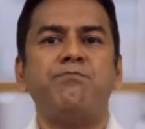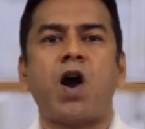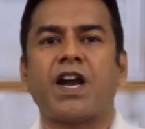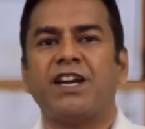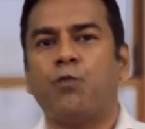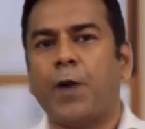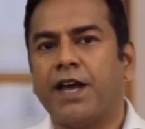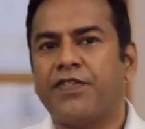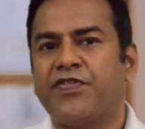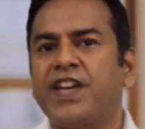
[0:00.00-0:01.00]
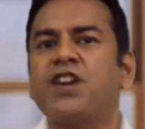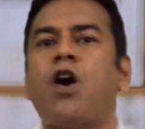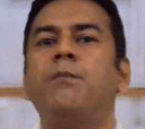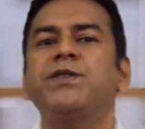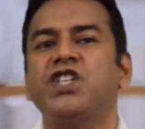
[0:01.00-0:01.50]
market where thick
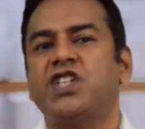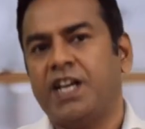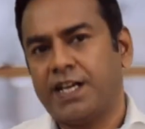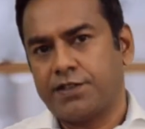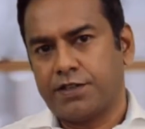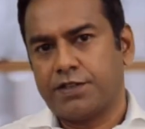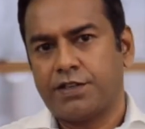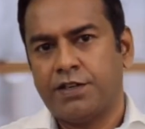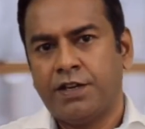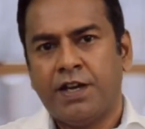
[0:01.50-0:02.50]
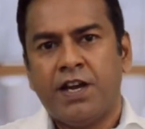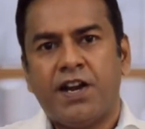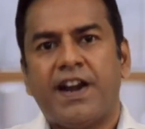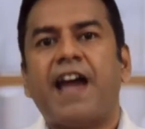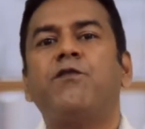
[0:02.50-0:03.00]
competition exists,
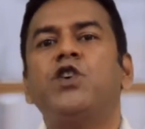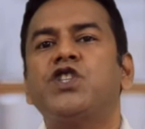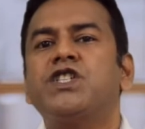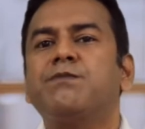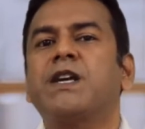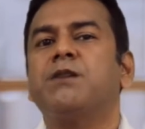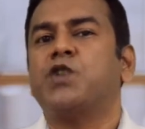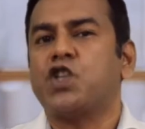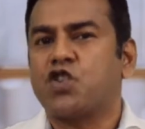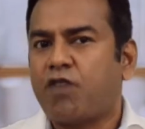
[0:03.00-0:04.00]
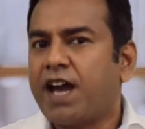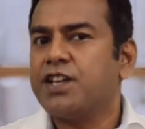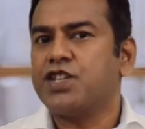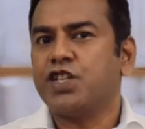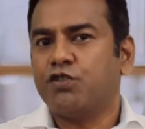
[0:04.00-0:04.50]
divergence becomes a
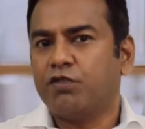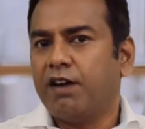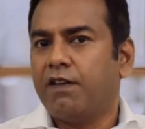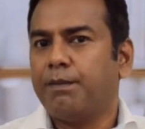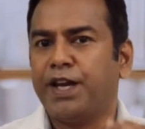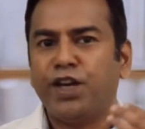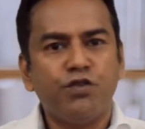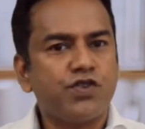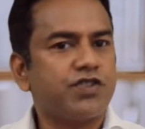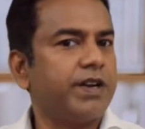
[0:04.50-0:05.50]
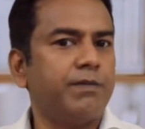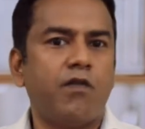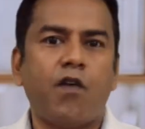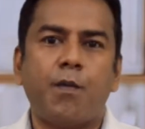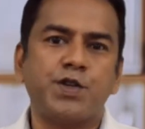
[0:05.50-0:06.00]
strategy to develop a new stream
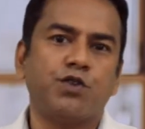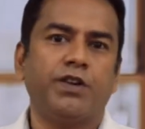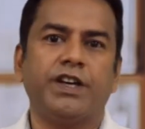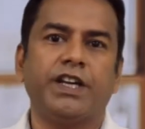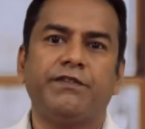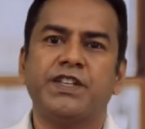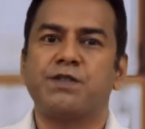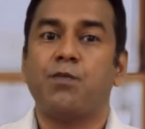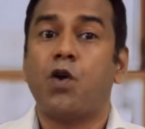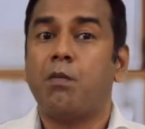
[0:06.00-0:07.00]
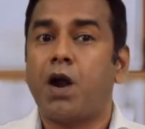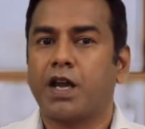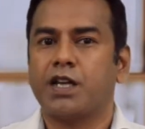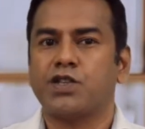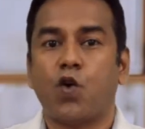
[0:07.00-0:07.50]
of opportunity with small
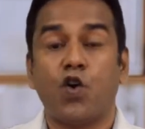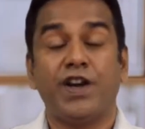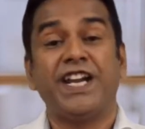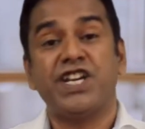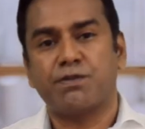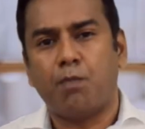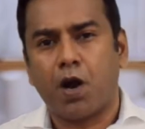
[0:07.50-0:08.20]
markets or niche